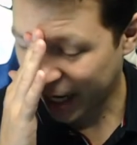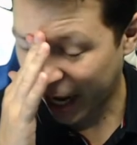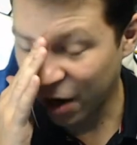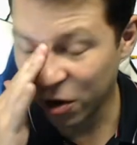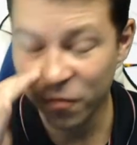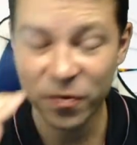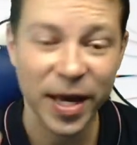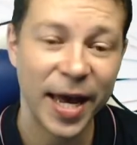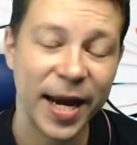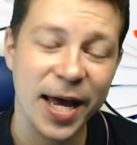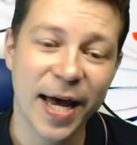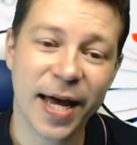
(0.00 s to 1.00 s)
out of
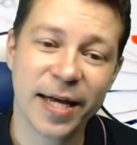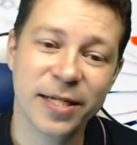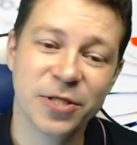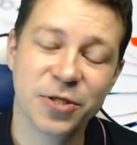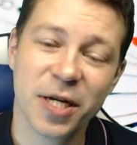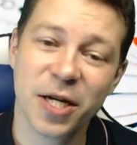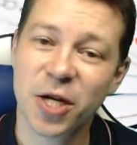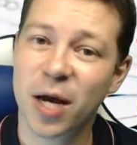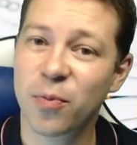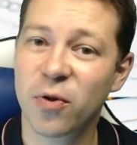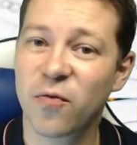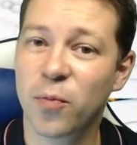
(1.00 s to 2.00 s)
that and finish a
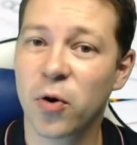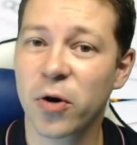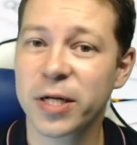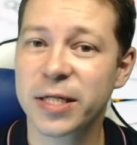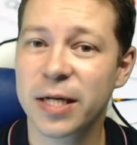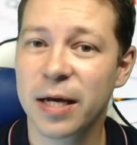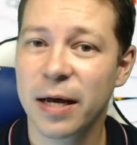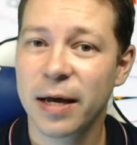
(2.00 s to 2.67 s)
couple of boards.